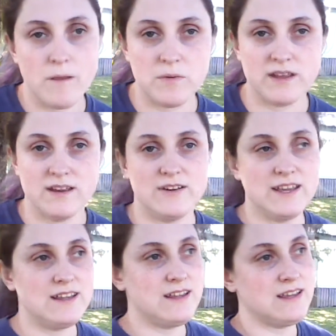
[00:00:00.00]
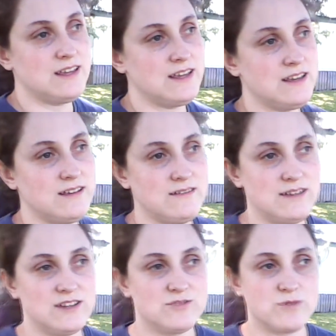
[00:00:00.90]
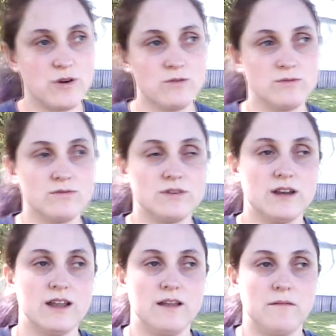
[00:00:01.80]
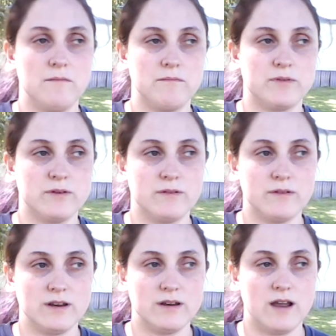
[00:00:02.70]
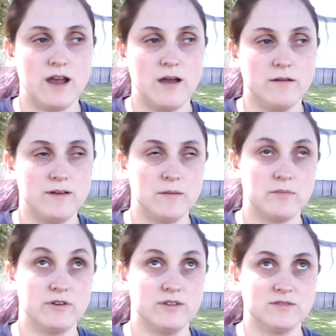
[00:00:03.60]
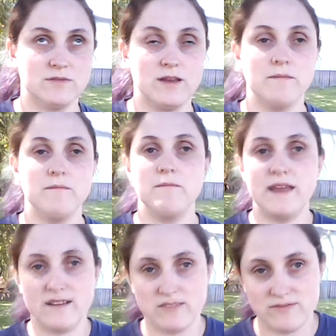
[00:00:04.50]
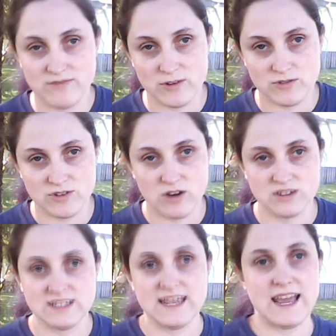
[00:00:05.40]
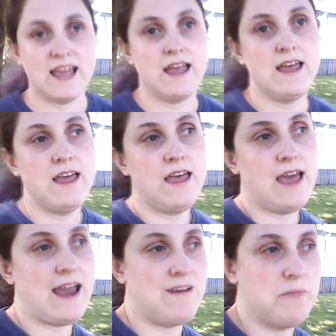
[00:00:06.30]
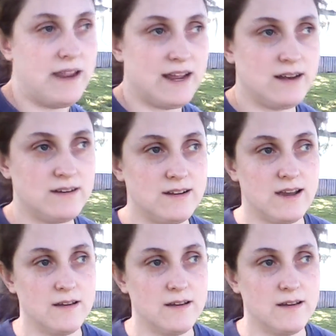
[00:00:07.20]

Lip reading: but he's wrote and not produced, but made a few songs. He had a band